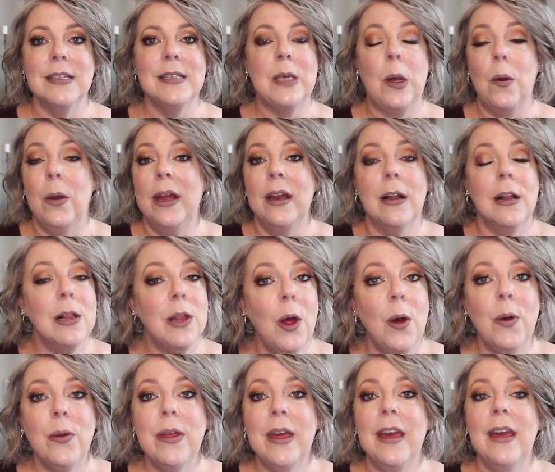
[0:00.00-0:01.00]
So in
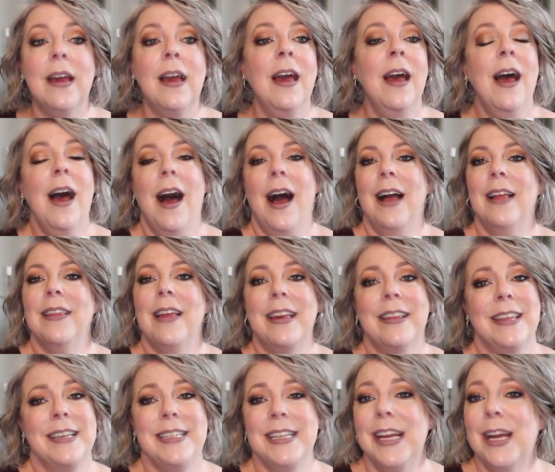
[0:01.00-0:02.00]
clothing, I
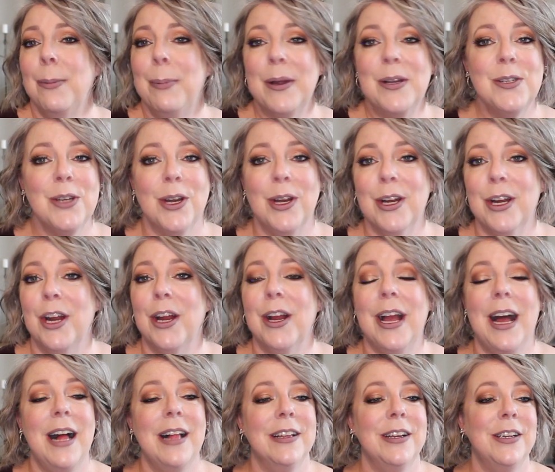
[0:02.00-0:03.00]
like the deeper, darker
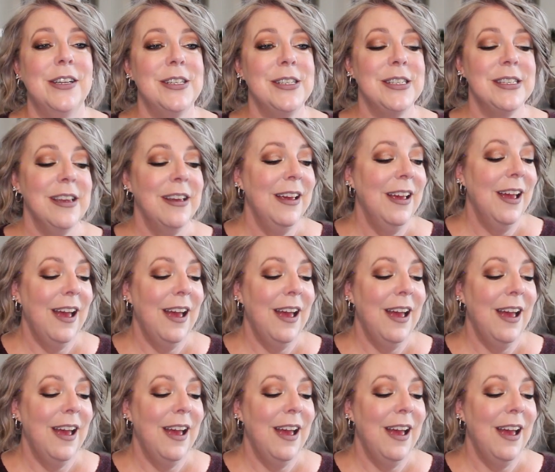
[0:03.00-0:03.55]
colors.